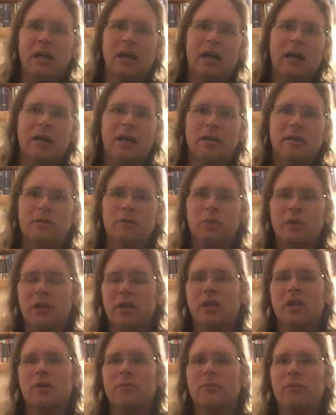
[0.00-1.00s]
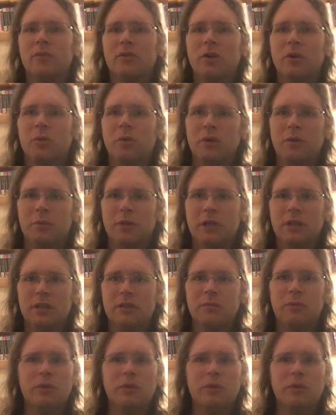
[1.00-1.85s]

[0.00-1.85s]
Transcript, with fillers: Uh, when it comes, or when we,